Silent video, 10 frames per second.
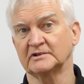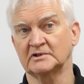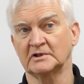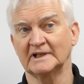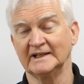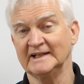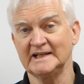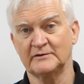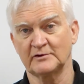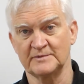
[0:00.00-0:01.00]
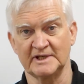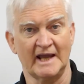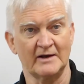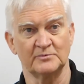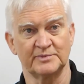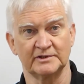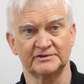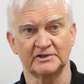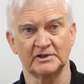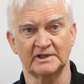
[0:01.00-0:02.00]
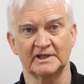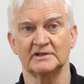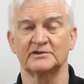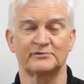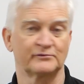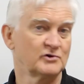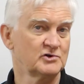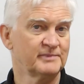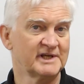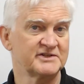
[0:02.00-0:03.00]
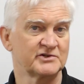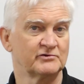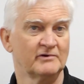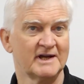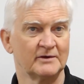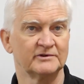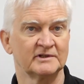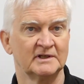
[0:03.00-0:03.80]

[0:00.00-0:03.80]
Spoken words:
could leak from the output circuit through me to ground,